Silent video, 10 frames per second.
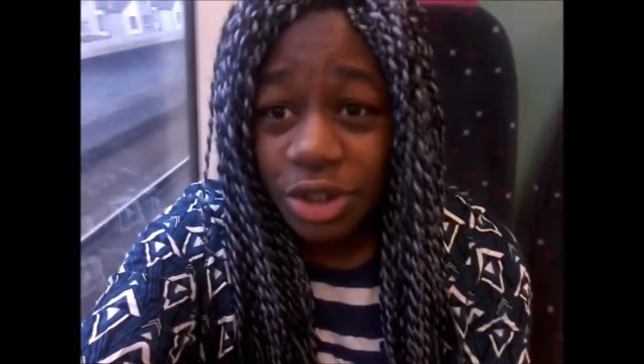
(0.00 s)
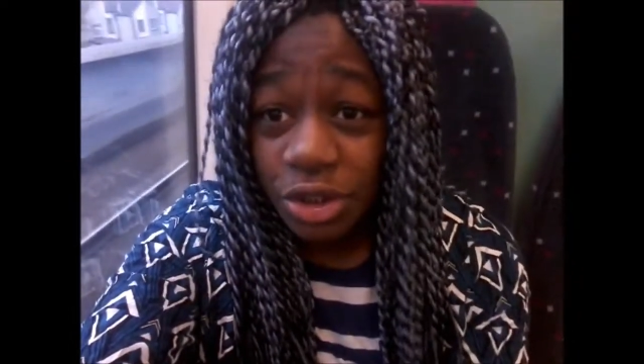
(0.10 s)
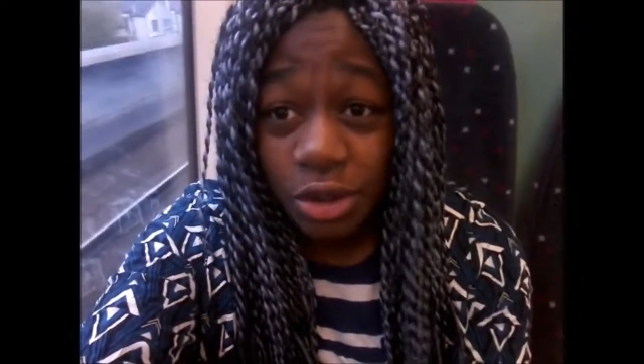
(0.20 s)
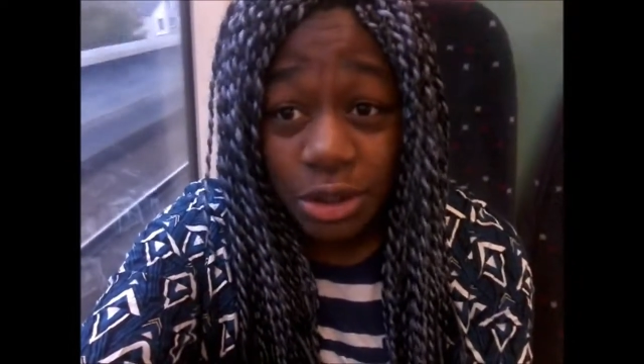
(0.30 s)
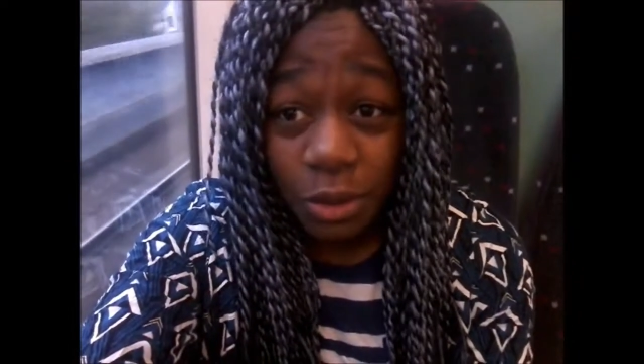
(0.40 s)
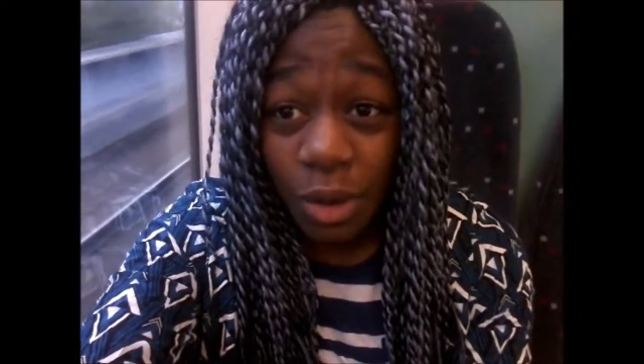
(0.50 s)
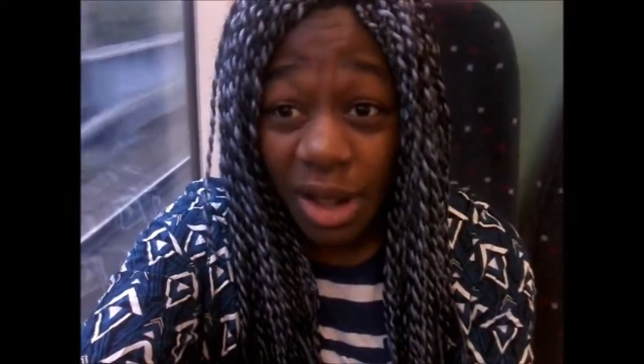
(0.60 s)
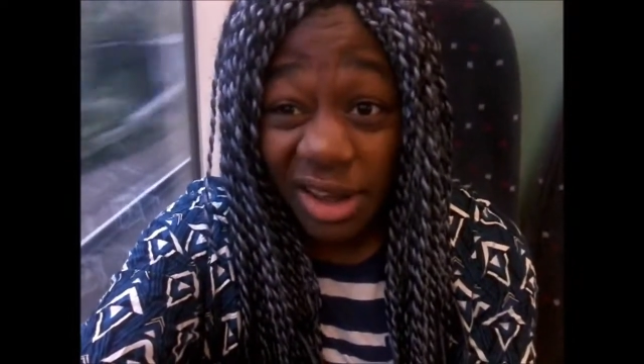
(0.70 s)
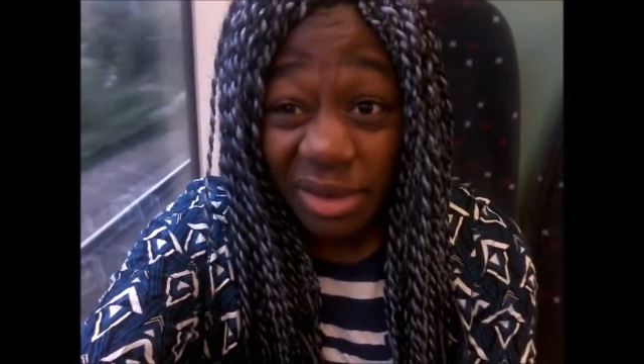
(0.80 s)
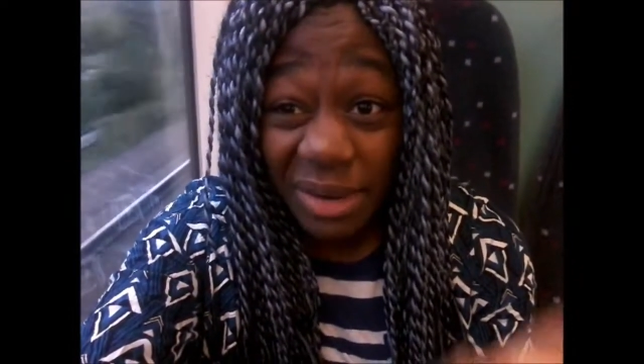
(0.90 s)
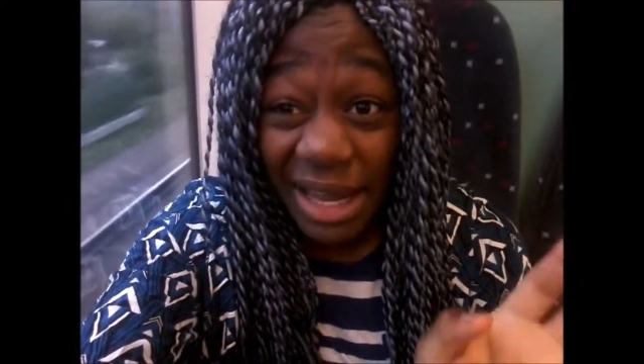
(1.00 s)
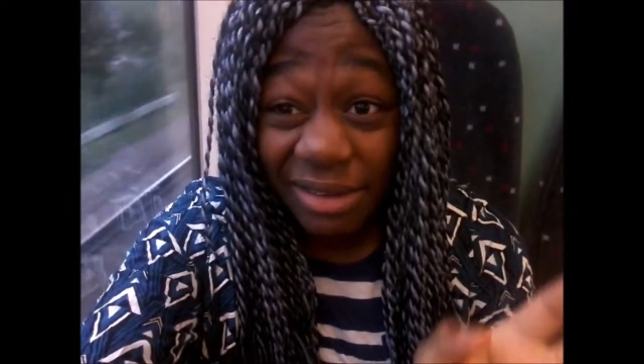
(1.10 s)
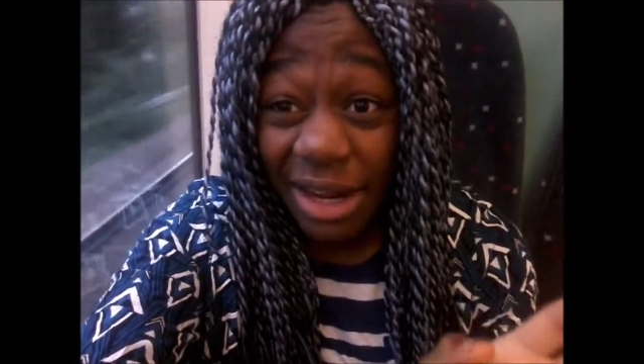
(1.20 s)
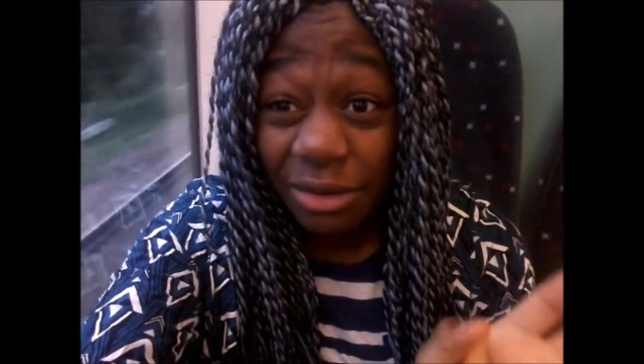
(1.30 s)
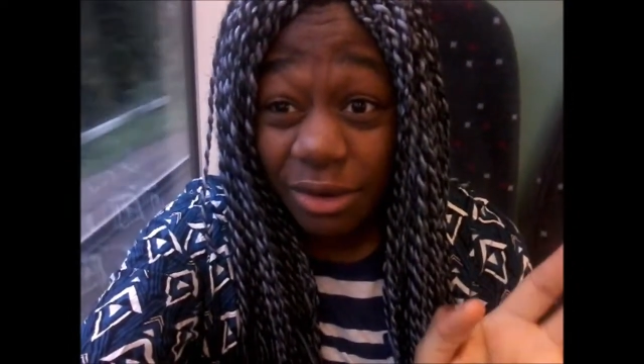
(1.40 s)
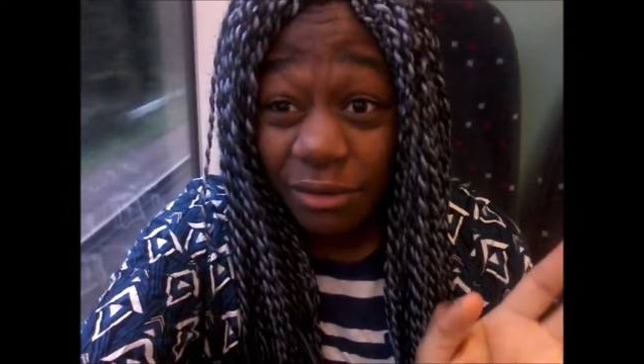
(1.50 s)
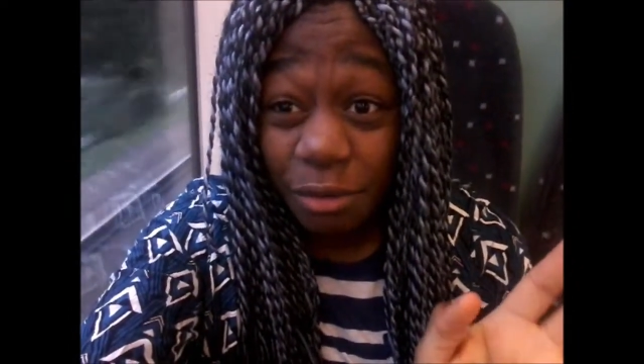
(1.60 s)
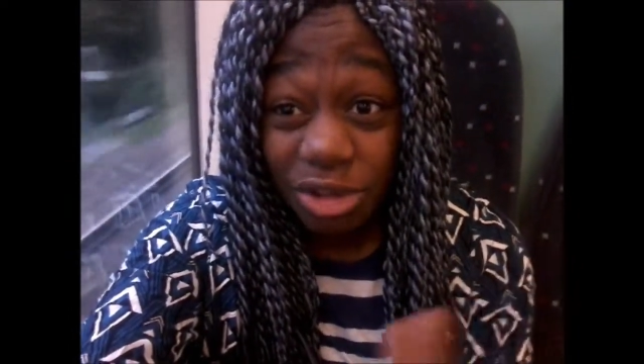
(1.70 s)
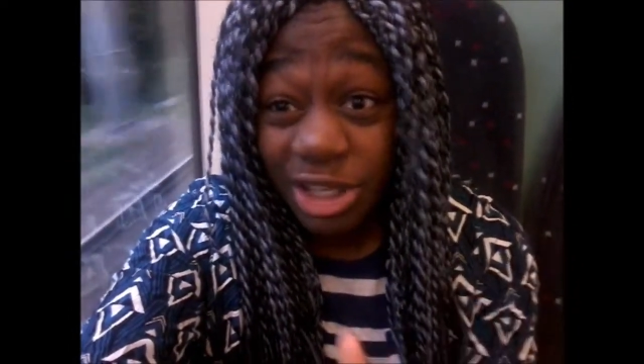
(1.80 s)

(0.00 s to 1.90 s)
We just got to work and play around with